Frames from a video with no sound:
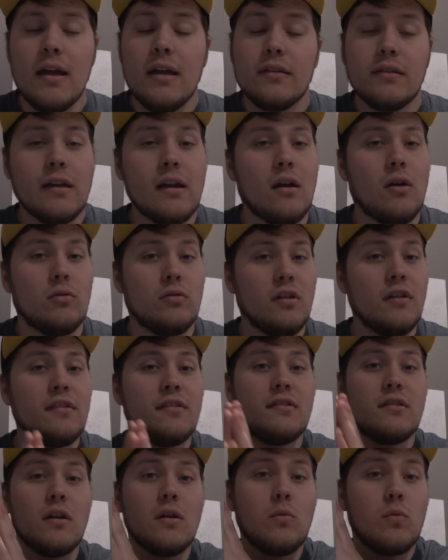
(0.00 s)
Now, let's
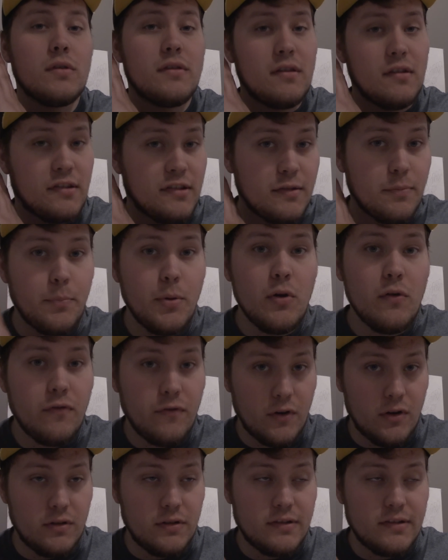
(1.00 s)
start with the
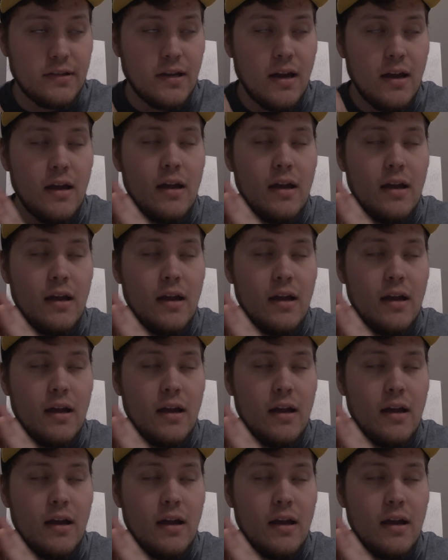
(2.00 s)
spoofers.